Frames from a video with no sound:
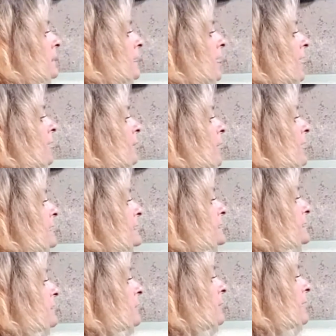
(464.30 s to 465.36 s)
I want it
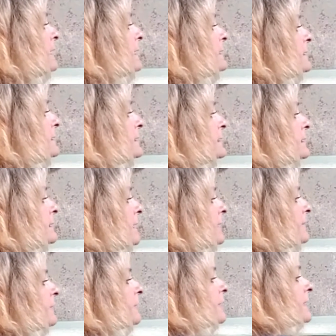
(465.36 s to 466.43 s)
to go on easy tonight
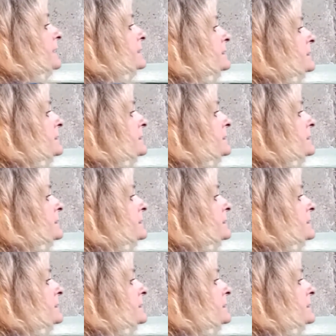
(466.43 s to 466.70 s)
for us.